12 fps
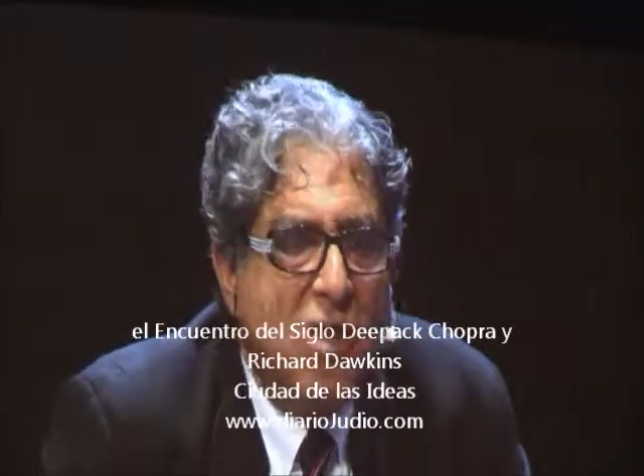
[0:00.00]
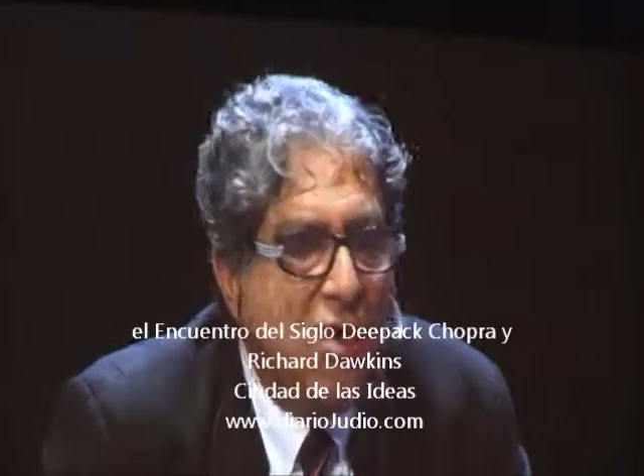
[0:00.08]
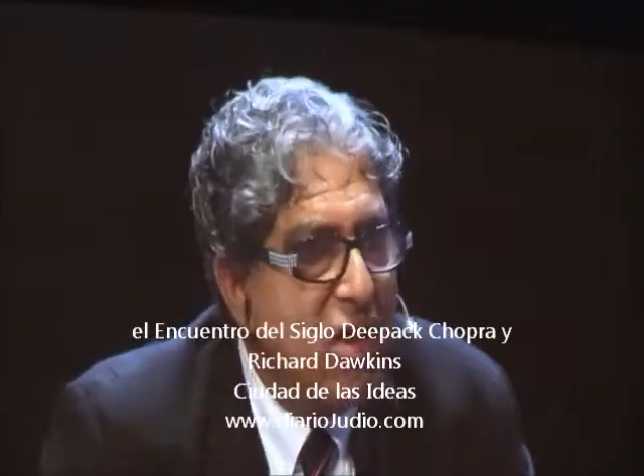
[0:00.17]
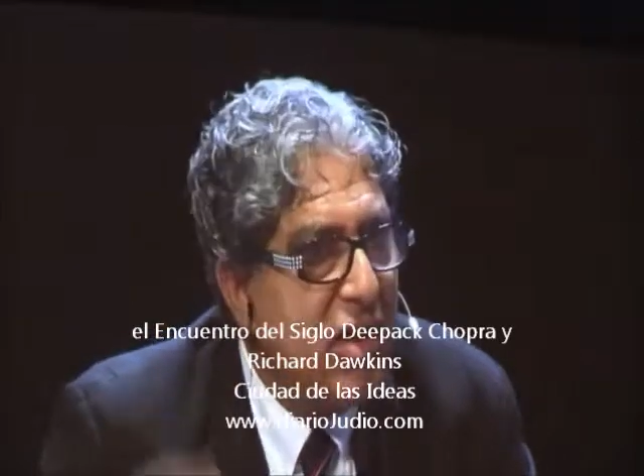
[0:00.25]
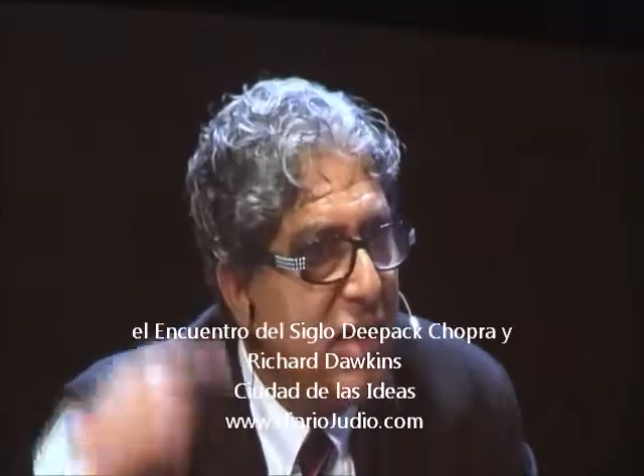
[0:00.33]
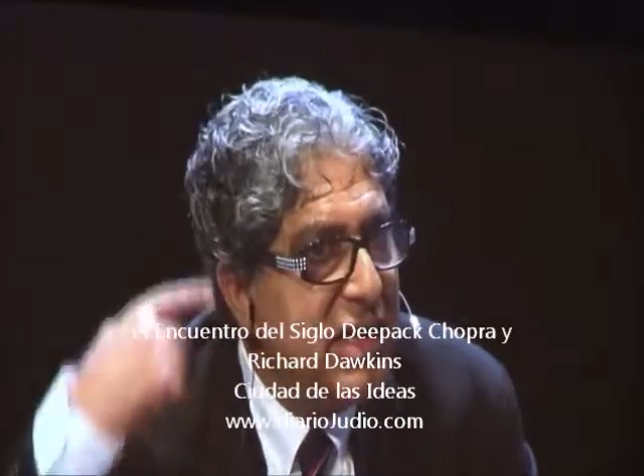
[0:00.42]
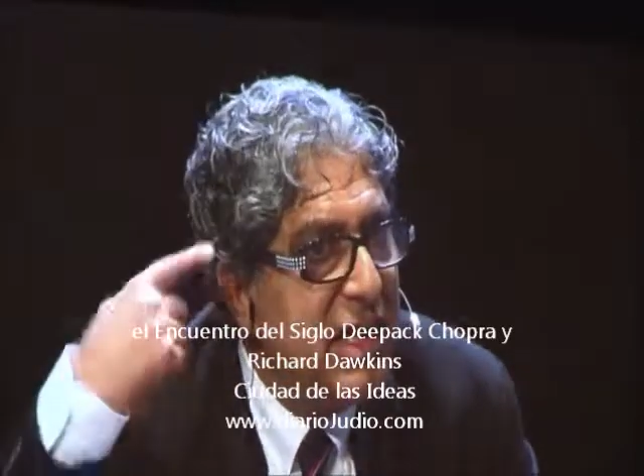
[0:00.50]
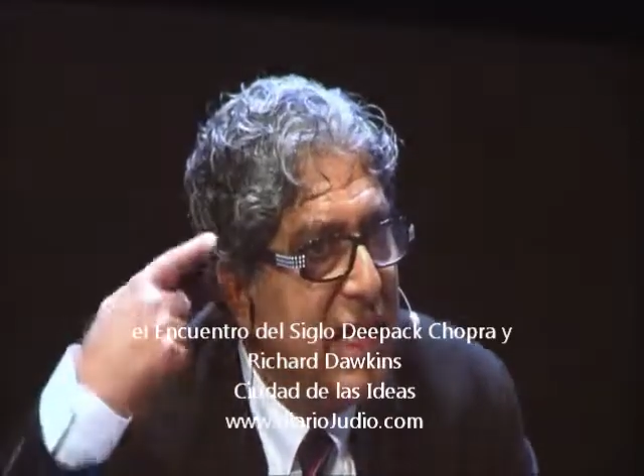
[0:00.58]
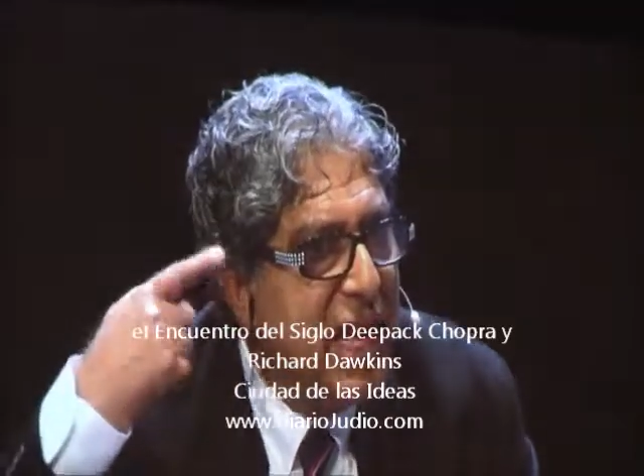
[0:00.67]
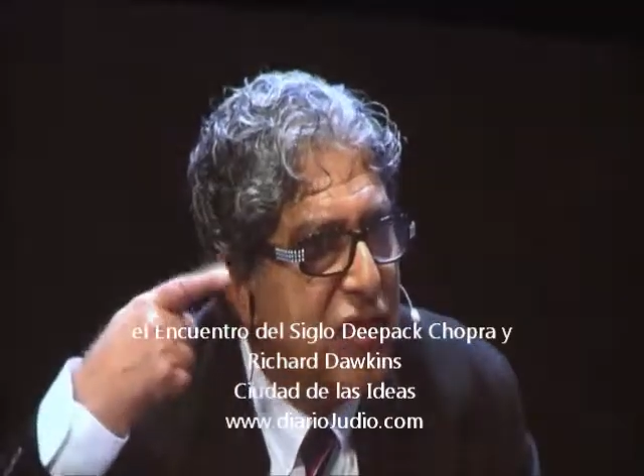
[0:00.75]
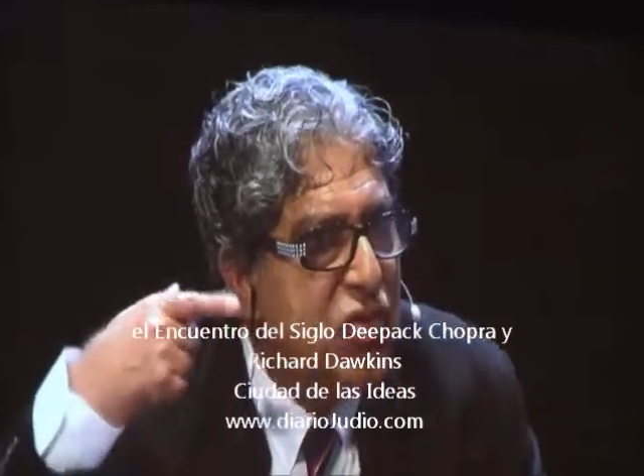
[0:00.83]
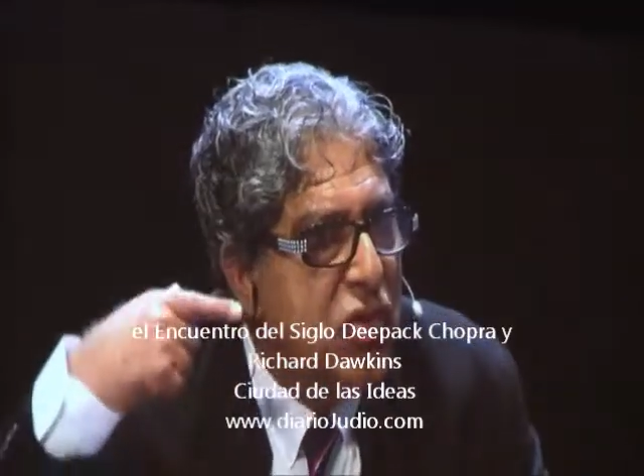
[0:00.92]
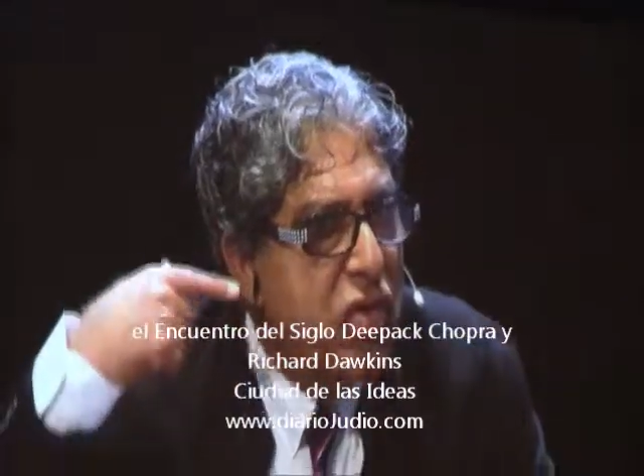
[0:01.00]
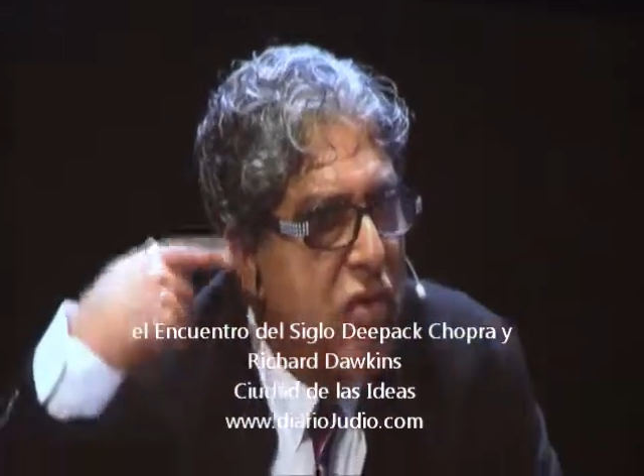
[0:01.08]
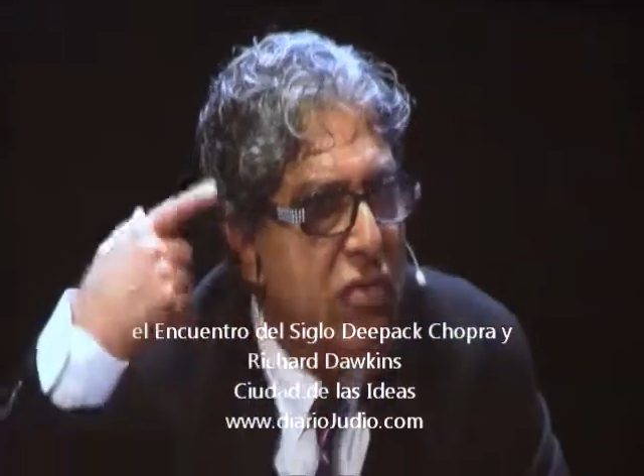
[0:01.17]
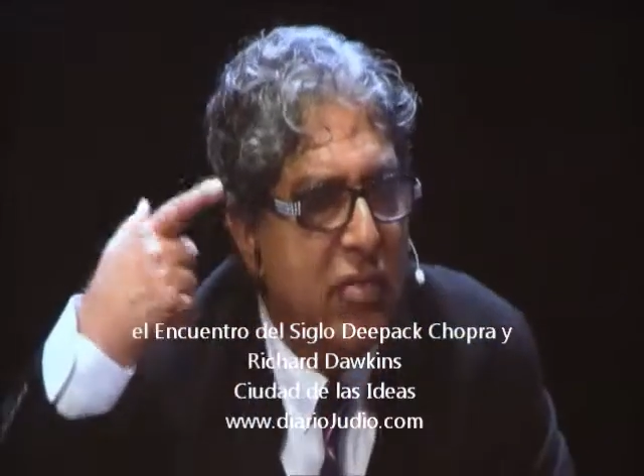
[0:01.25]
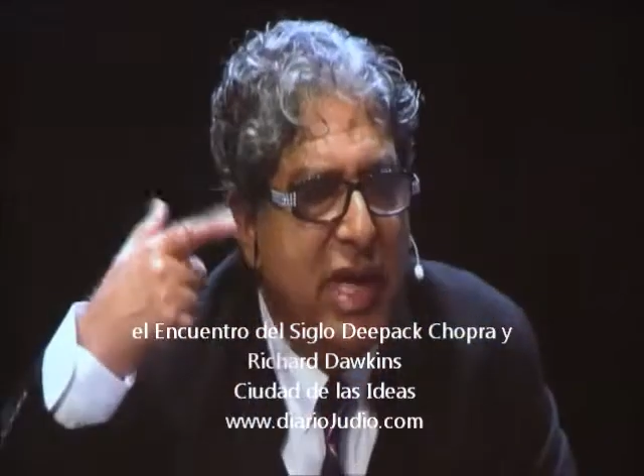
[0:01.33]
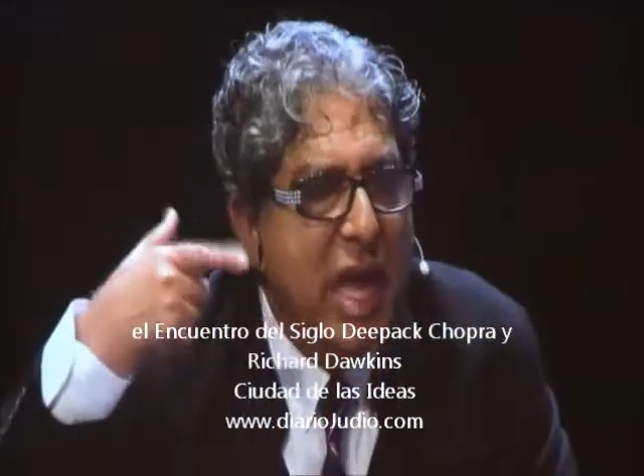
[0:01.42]
or an
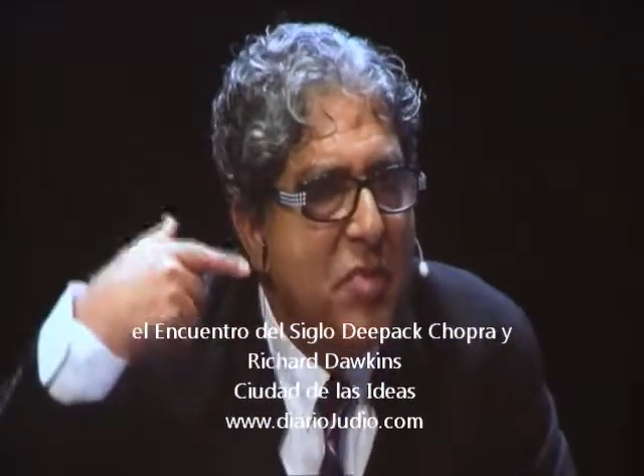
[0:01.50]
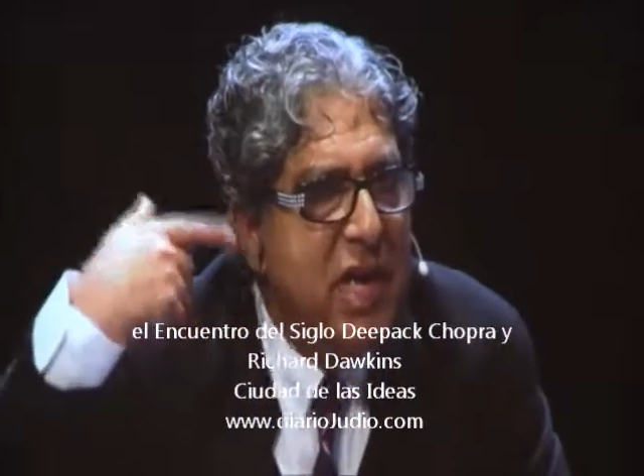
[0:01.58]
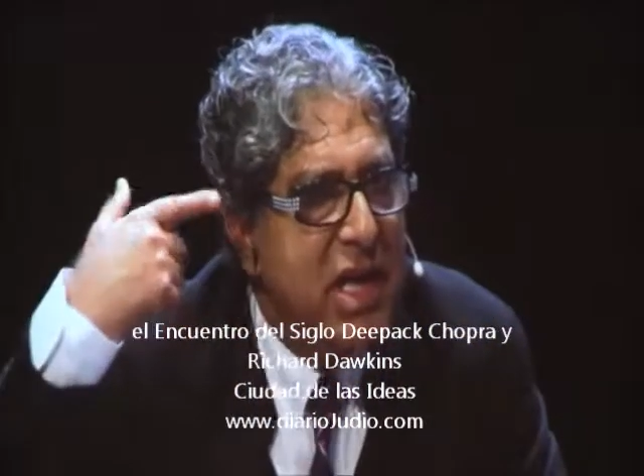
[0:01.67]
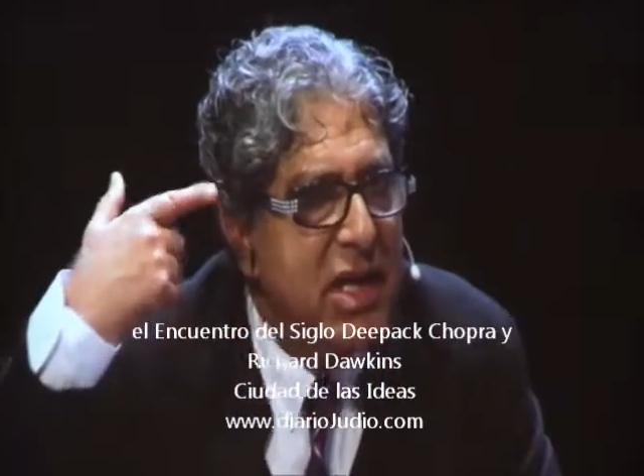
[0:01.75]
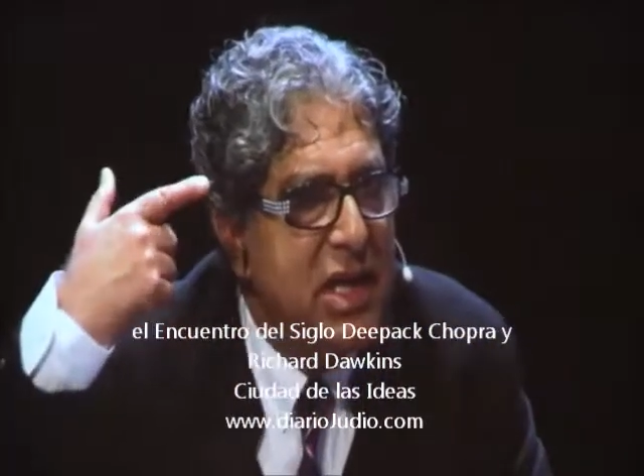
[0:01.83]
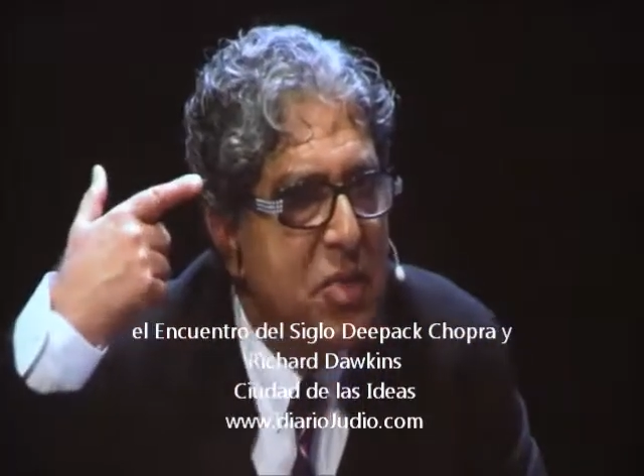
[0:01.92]
electrochemical